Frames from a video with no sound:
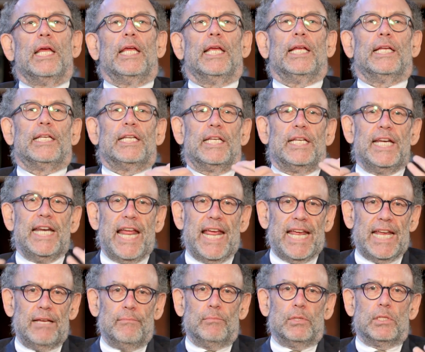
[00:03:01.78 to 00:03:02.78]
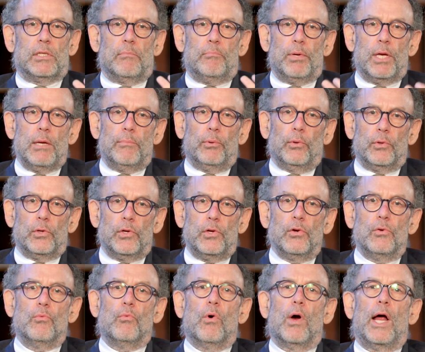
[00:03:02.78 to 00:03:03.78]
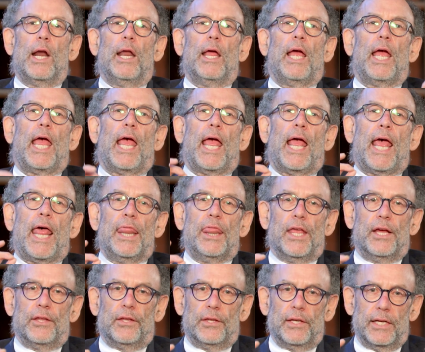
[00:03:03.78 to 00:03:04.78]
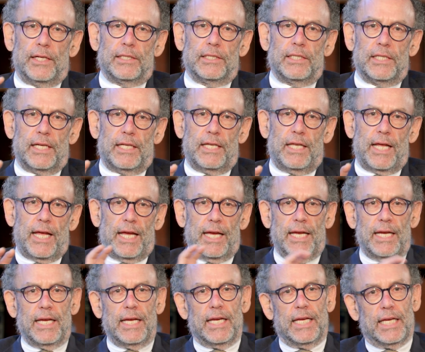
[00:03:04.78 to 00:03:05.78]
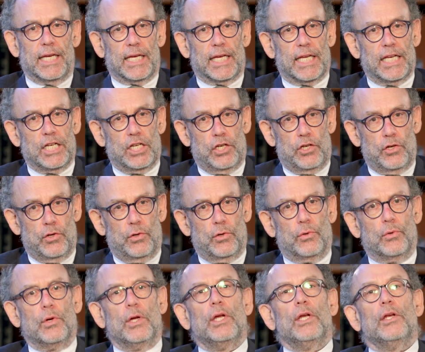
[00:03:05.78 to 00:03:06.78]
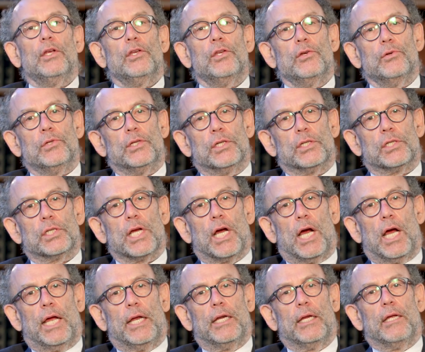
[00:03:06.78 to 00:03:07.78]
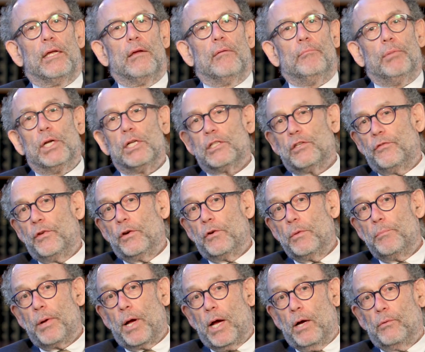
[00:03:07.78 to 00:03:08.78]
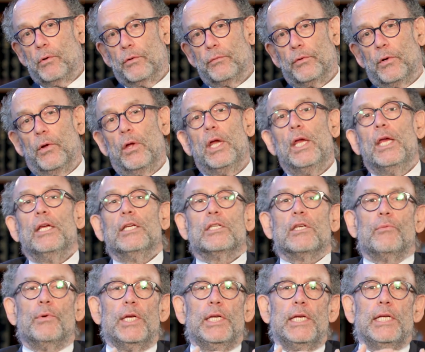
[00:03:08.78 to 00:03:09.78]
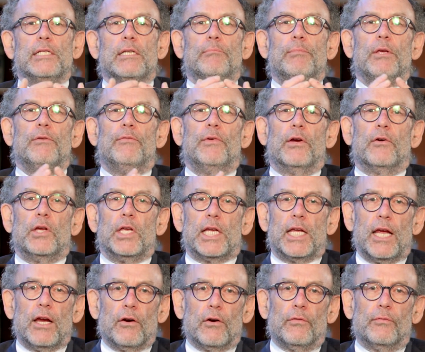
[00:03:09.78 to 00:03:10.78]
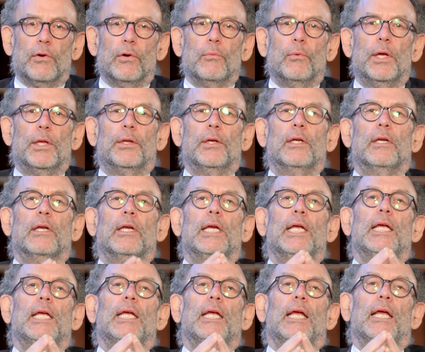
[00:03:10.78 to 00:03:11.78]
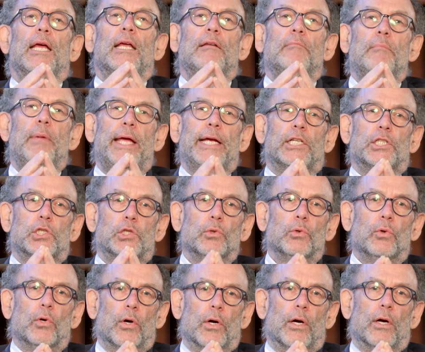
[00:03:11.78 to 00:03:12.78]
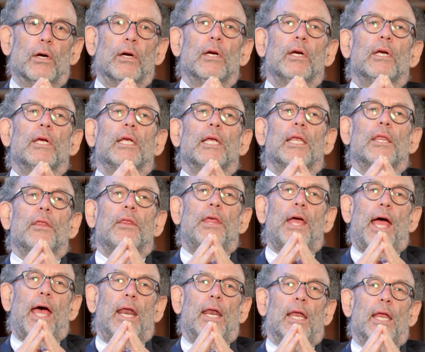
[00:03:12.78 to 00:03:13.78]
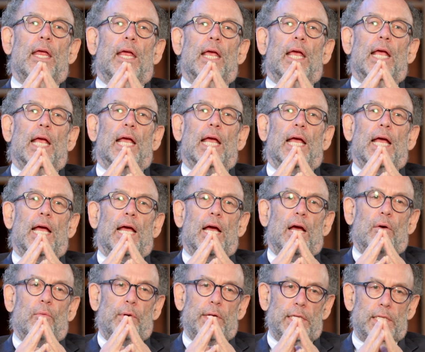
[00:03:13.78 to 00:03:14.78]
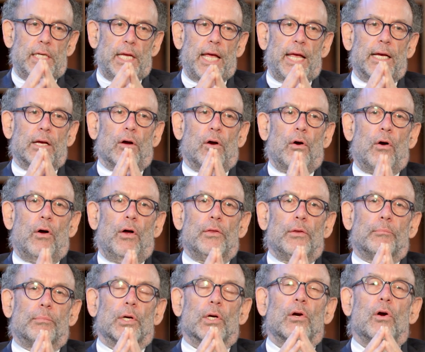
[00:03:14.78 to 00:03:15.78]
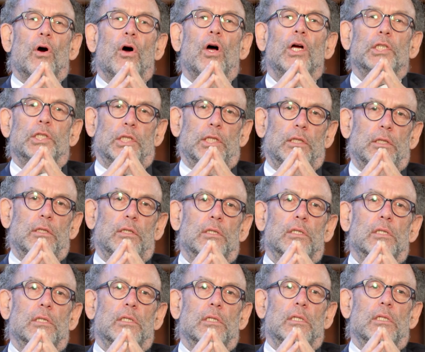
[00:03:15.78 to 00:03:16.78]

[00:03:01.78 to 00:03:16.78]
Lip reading: it names the people you want and the things that they can do, you decide. But it's very powerful. So we need to be very careful with it and make sure that we take all the precautions